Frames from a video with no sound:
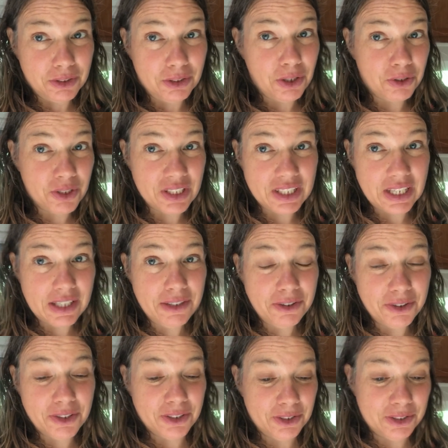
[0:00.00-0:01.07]
Tulsa
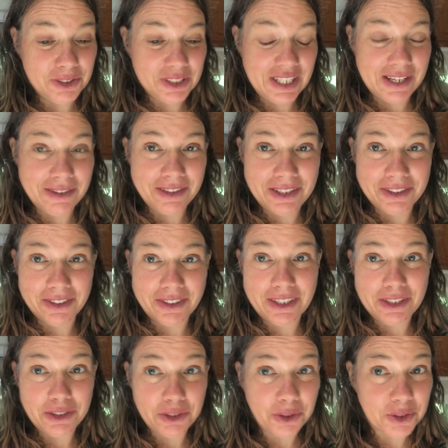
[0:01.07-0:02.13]
or a little town near
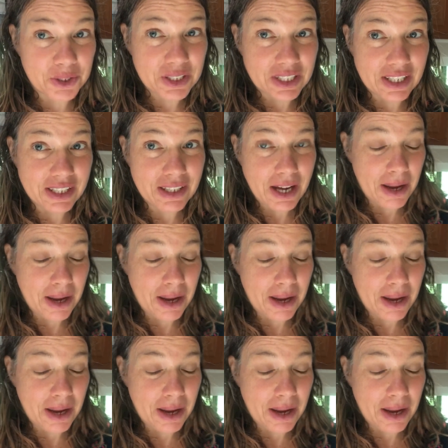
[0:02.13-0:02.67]
Tulsa.